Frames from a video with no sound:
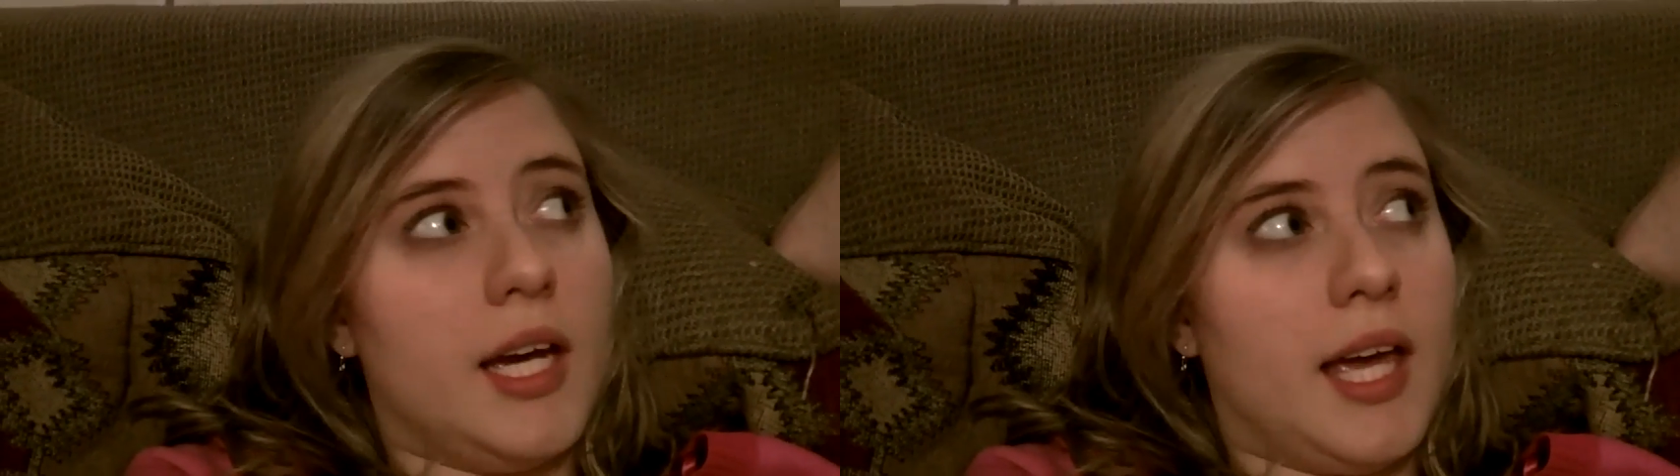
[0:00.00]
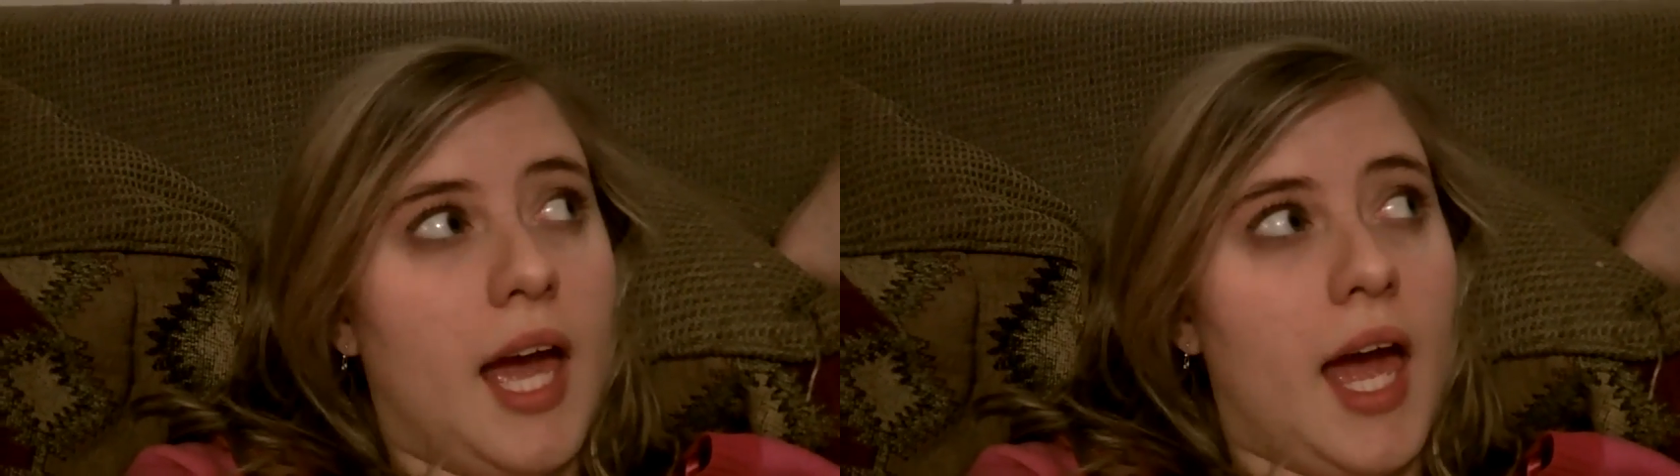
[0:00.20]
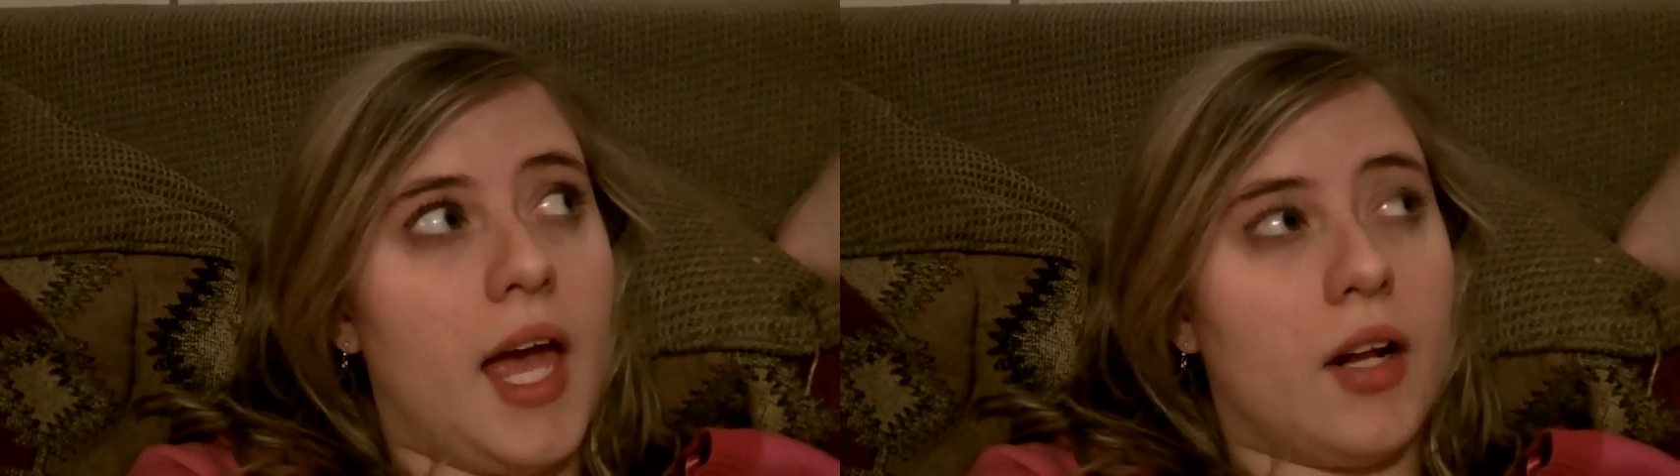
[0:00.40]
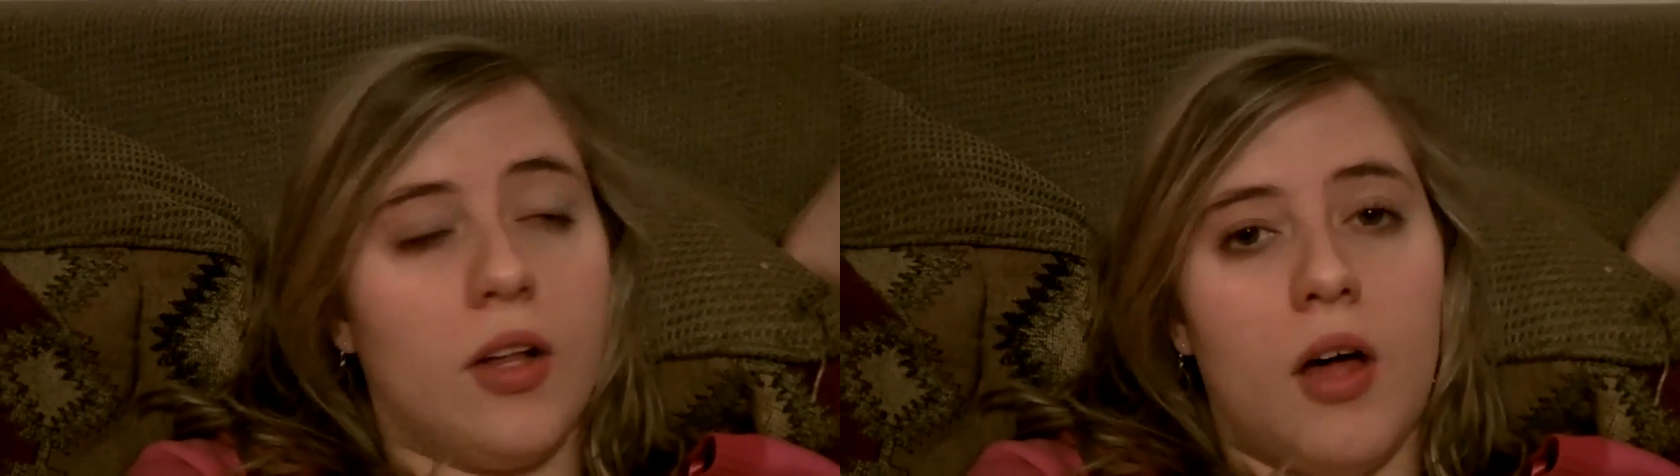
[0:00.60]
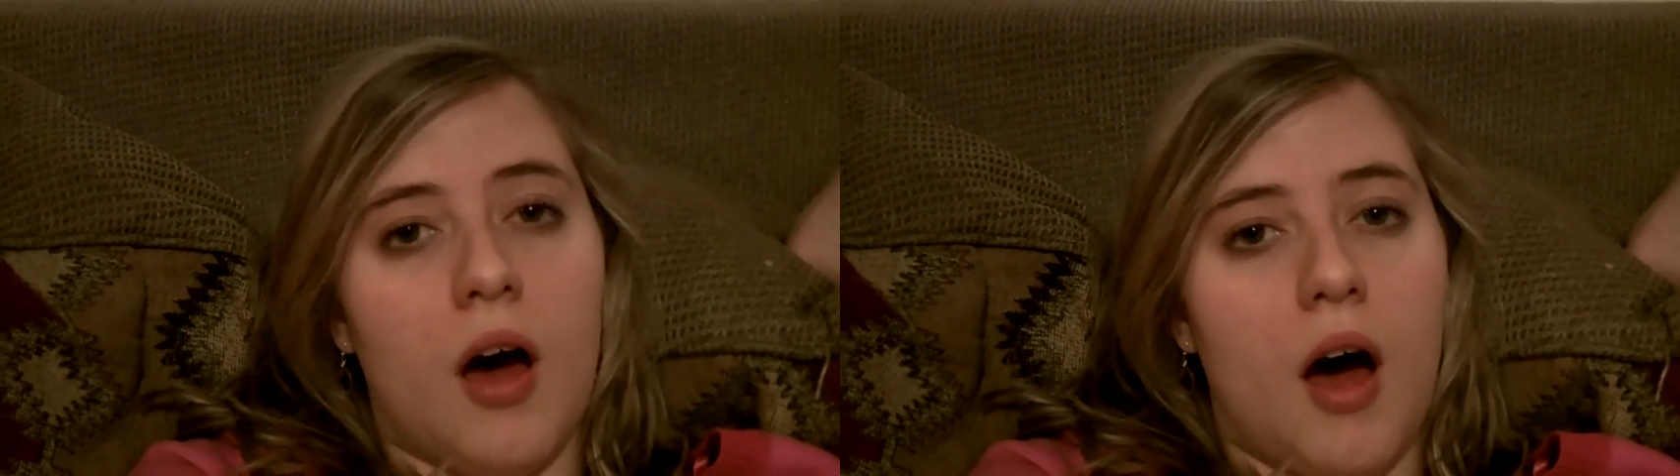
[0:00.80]
at like eight
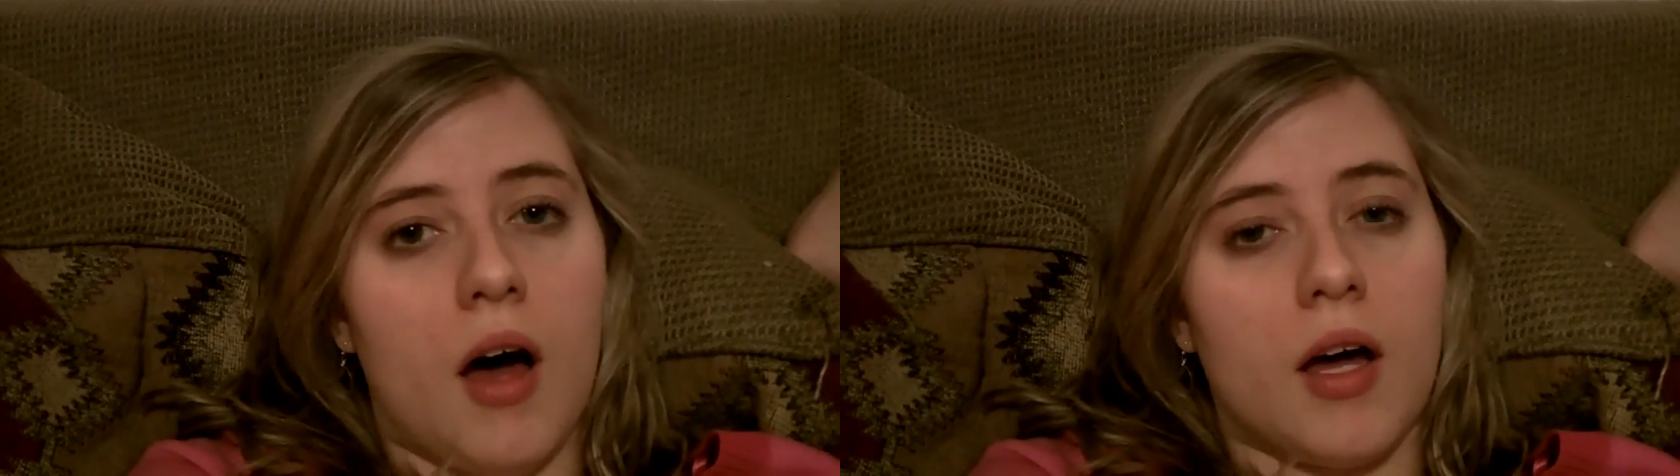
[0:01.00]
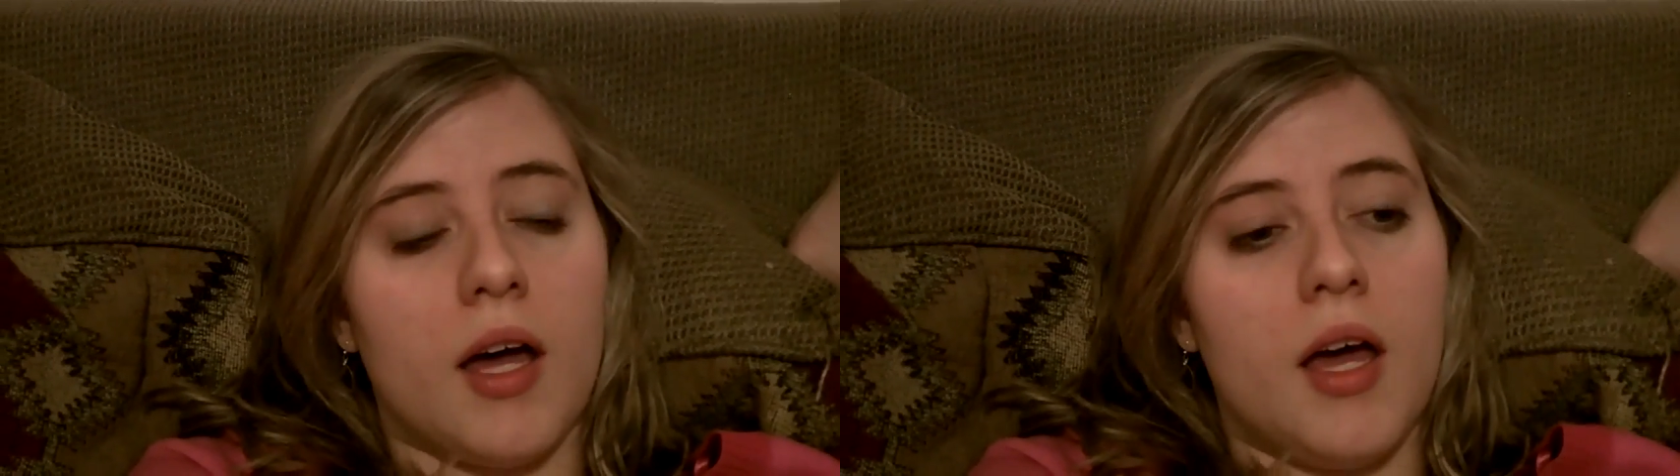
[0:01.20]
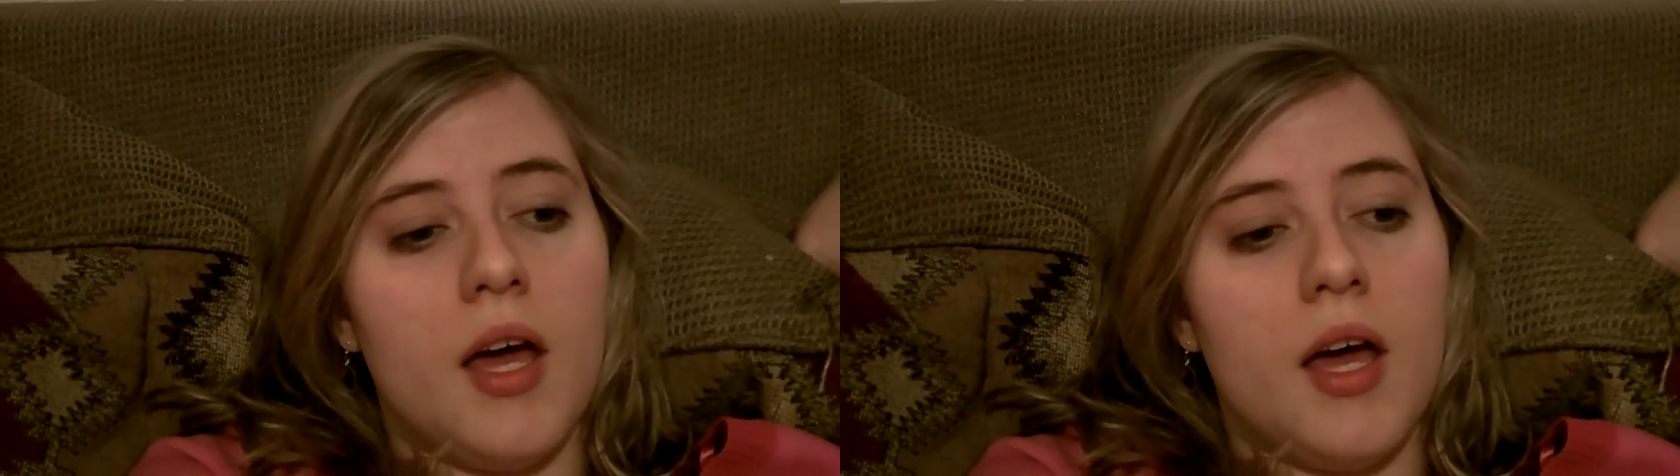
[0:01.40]
o'clock.